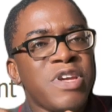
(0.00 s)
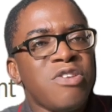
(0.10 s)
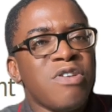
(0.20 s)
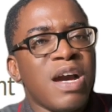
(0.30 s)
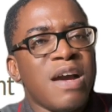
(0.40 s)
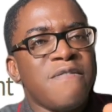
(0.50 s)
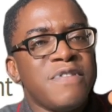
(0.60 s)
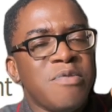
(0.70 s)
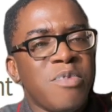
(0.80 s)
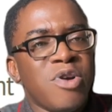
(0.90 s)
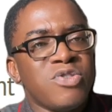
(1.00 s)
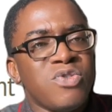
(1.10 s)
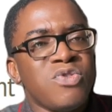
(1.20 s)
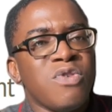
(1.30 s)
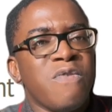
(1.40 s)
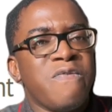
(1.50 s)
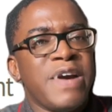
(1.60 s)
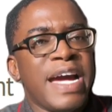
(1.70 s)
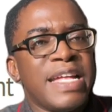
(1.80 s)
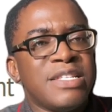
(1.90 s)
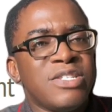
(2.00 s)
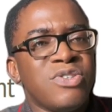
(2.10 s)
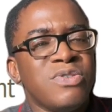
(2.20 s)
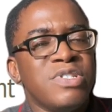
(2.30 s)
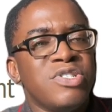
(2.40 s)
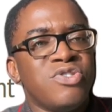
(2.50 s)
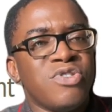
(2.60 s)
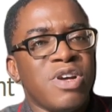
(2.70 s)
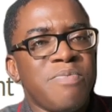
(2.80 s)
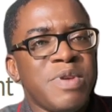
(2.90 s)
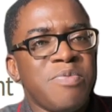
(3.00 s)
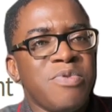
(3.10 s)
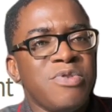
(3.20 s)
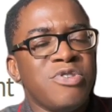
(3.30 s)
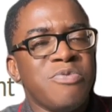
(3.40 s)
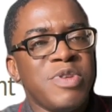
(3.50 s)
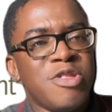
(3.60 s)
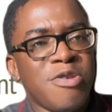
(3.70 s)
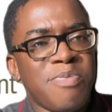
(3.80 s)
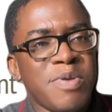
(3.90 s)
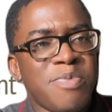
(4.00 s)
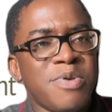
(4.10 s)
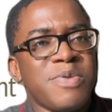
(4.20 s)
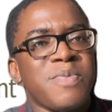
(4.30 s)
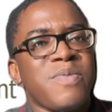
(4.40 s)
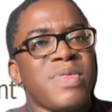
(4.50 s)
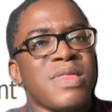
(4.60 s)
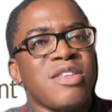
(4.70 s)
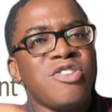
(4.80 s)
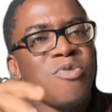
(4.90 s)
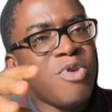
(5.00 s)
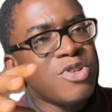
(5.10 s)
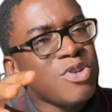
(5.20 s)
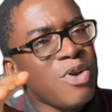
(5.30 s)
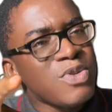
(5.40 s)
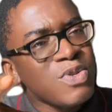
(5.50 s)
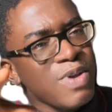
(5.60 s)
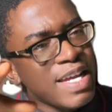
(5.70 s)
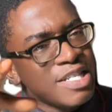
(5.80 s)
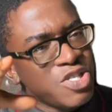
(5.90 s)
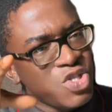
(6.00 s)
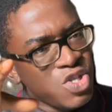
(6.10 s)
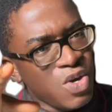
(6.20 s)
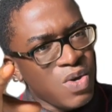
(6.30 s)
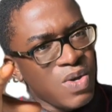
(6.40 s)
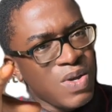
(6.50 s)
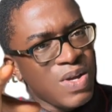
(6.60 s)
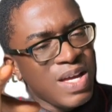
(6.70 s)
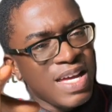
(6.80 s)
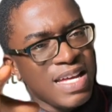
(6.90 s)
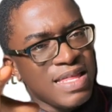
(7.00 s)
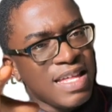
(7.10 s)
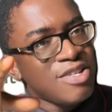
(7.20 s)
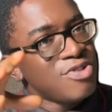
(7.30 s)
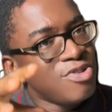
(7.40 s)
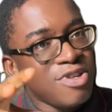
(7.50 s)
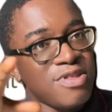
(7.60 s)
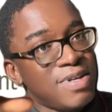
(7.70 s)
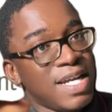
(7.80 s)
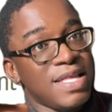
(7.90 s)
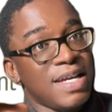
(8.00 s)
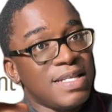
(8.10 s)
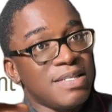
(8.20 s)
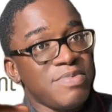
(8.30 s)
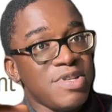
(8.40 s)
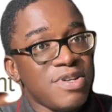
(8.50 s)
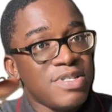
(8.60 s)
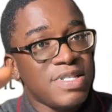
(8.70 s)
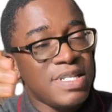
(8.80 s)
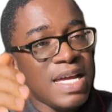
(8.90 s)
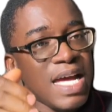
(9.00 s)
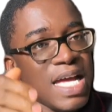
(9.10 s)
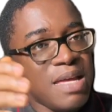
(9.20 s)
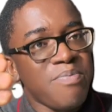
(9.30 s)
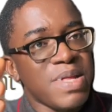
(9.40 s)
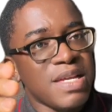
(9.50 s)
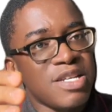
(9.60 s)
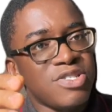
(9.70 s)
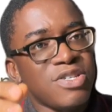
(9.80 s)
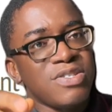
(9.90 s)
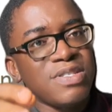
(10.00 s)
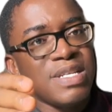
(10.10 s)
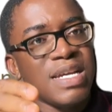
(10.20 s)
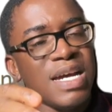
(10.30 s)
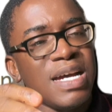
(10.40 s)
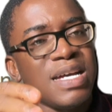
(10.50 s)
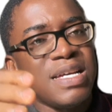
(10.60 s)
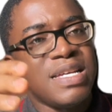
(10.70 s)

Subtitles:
you have the muscle to fight, to destroy people, to beat up people, you must also ensure that you don't try that, because there are implications, there are